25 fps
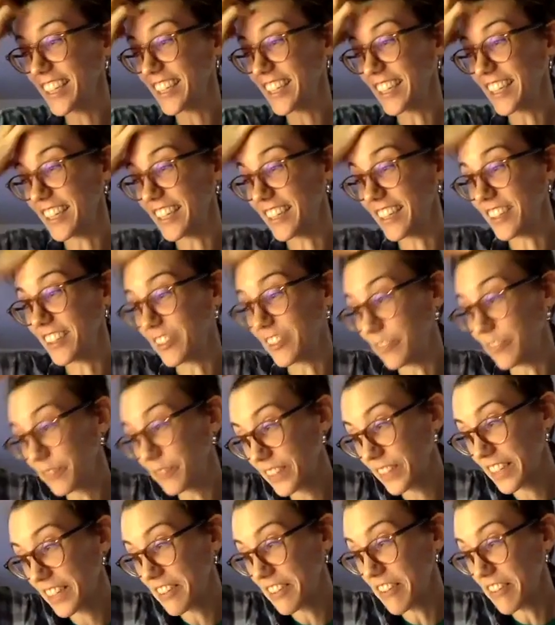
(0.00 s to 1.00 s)
uh,
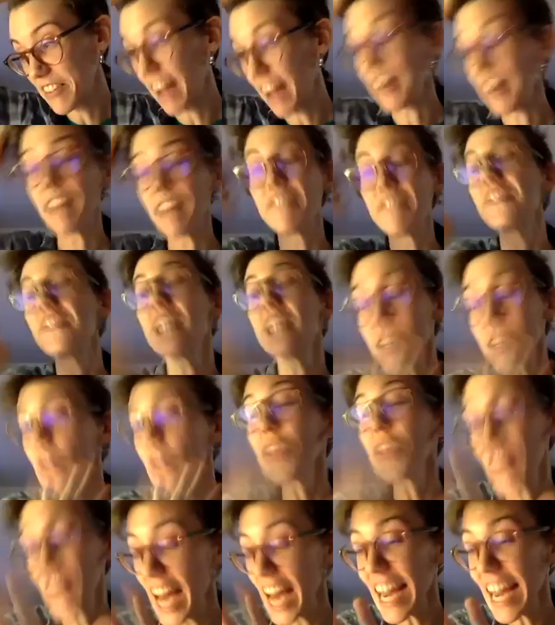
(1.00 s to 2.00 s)
I, feel
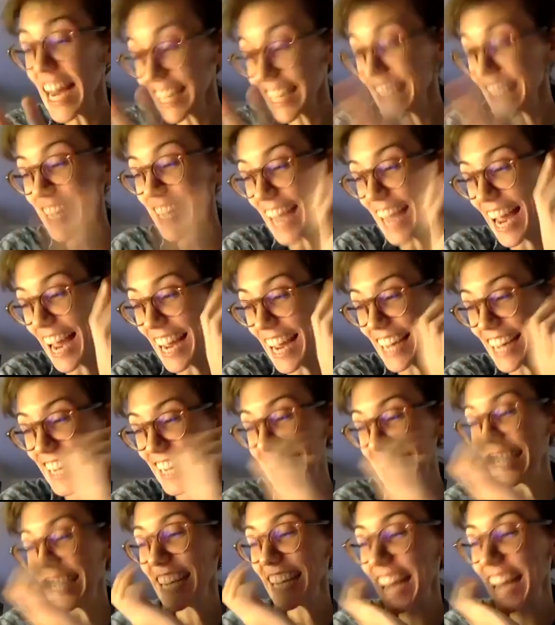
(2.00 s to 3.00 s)
that
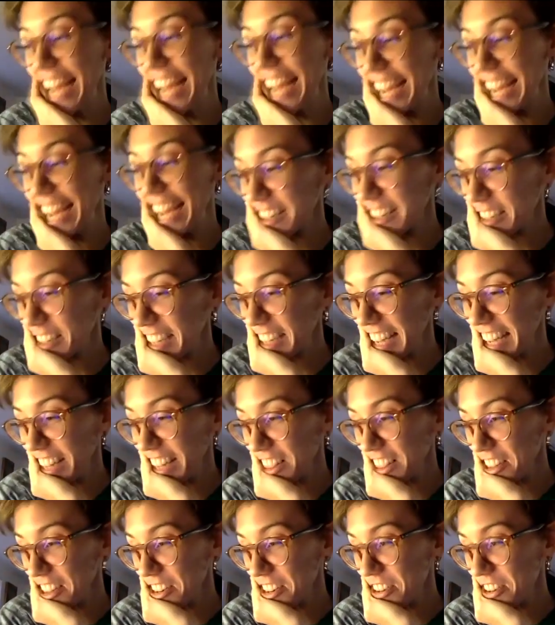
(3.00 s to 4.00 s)
and and can
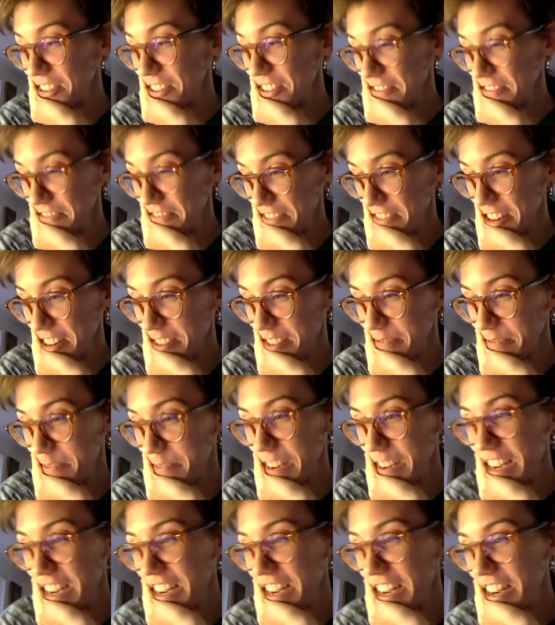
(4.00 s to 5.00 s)
learn from
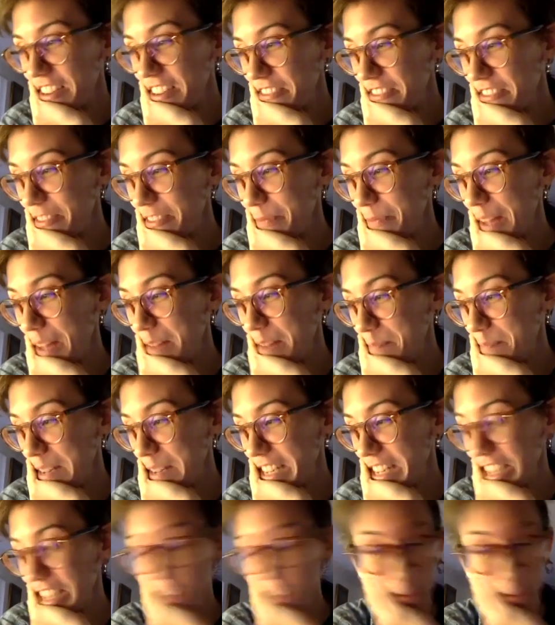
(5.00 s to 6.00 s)
from that
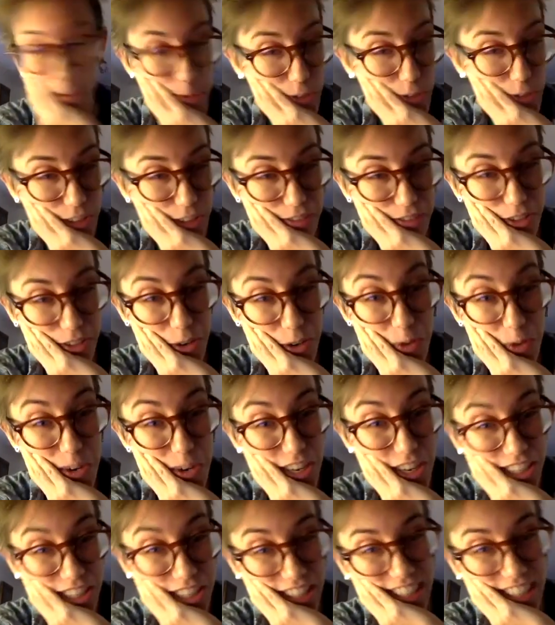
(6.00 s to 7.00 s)
making use of
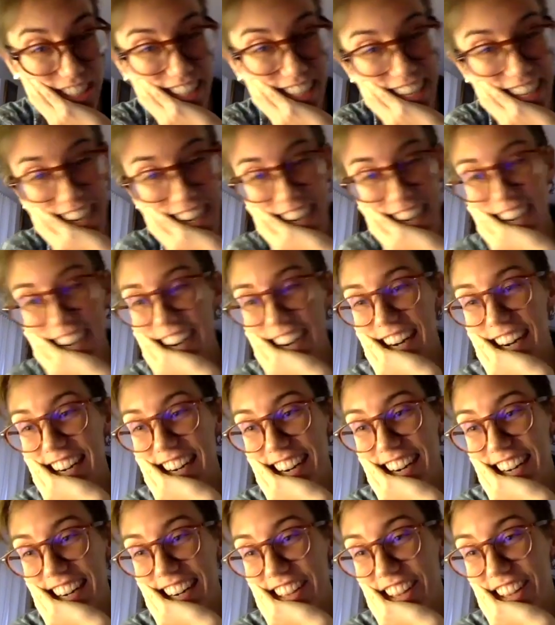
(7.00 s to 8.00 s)
yours.
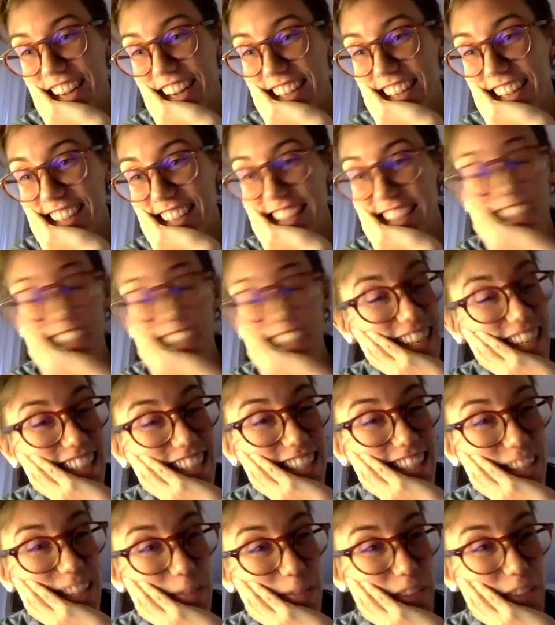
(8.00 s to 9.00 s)
Uh, that is that is
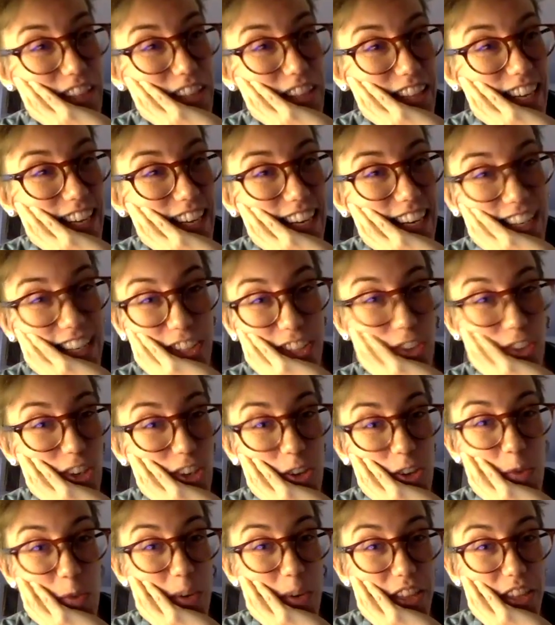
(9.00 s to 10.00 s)
something that I
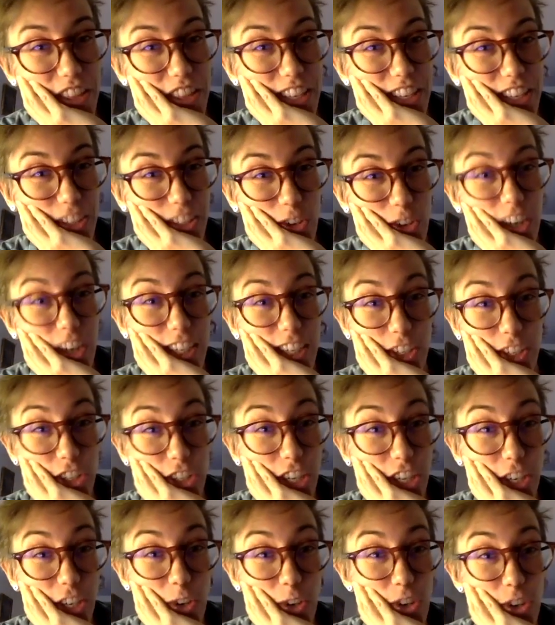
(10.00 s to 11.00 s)
struggle with in trying to
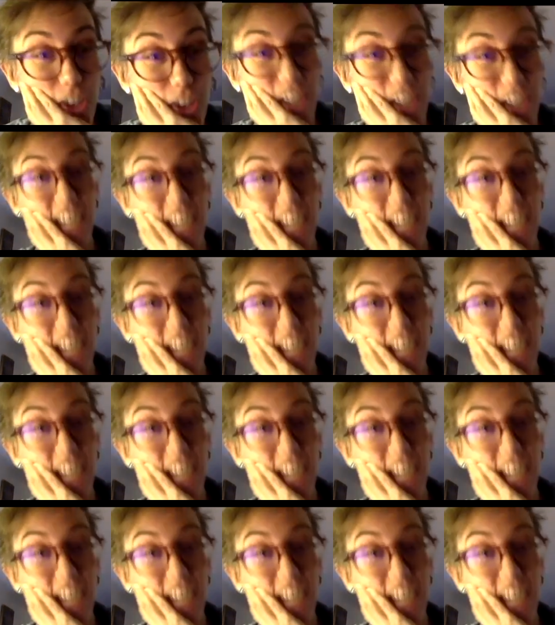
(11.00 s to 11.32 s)
juggle.